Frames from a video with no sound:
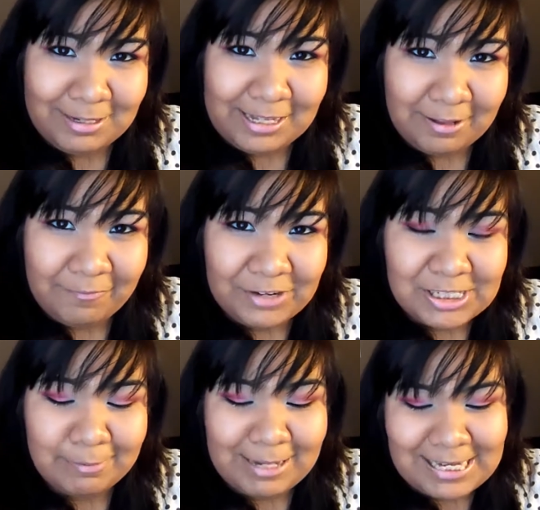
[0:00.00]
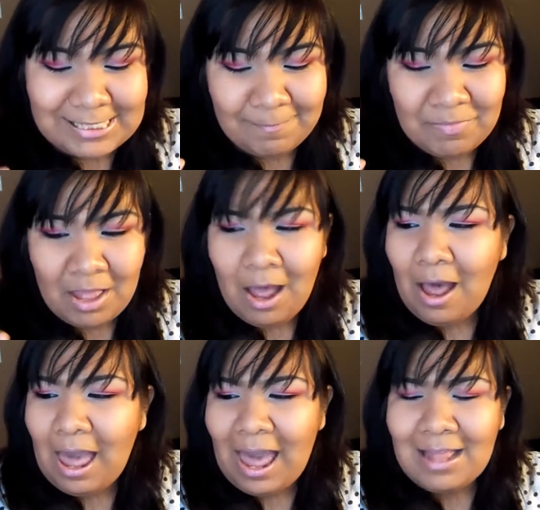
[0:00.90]
in the first place.
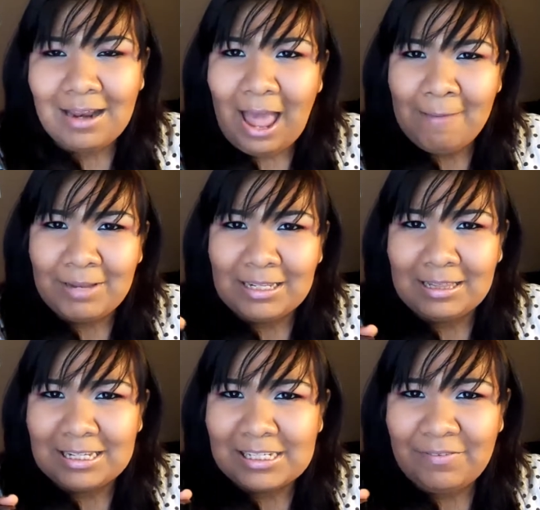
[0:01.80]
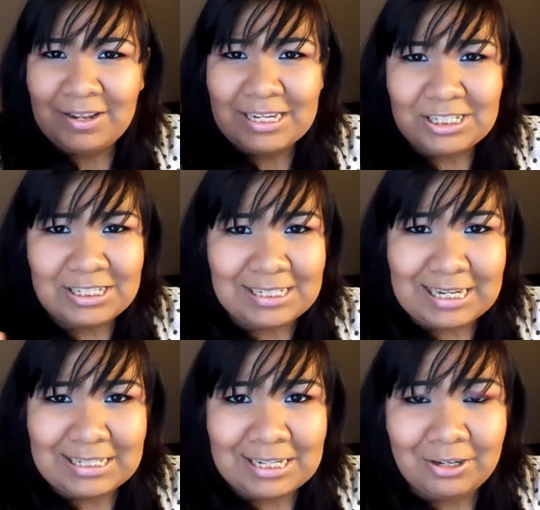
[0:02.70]
And I mean, this foundation is
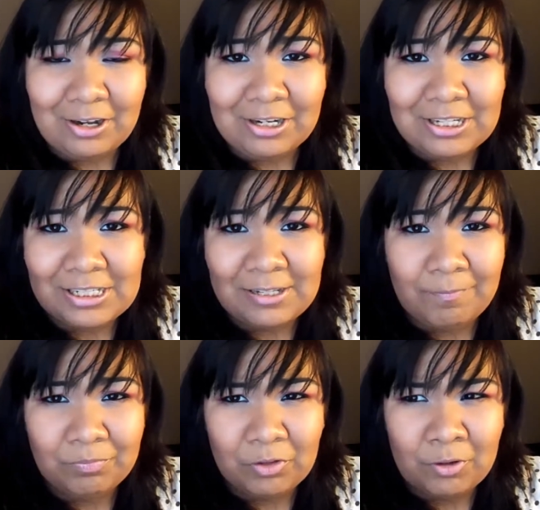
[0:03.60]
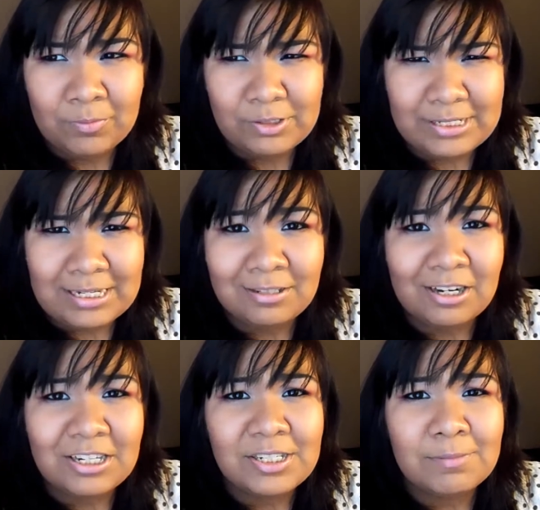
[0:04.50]
like $10, almost
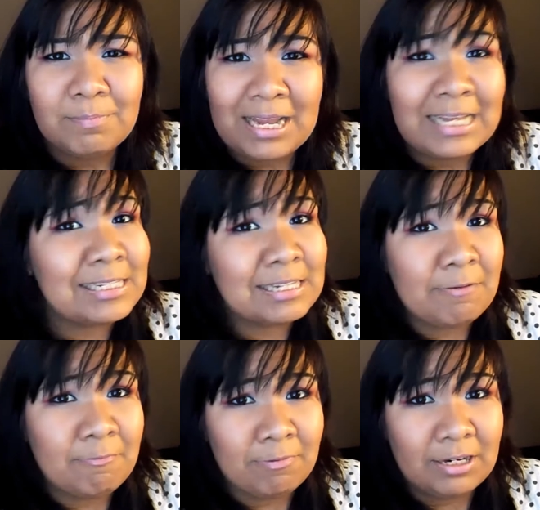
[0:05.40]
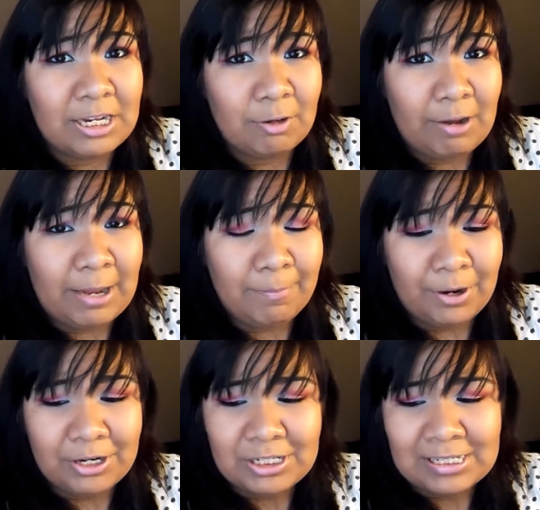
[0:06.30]
$10, but it is a really great
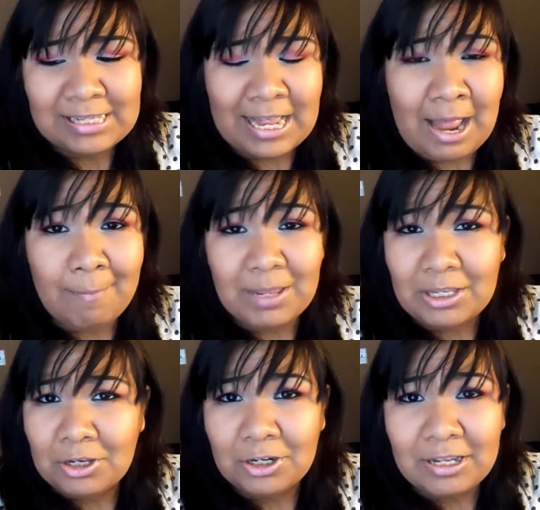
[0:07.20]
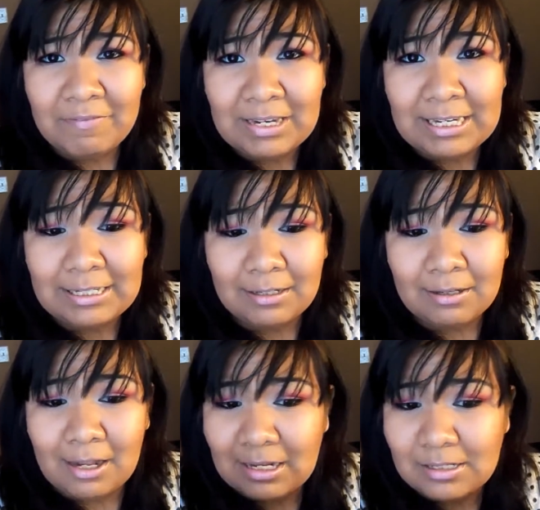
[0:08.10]
purchase, and I mean, you don't even need a
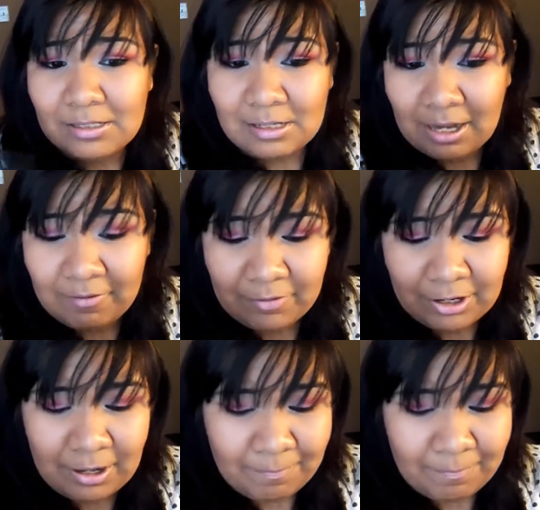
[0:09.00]
lot to cover.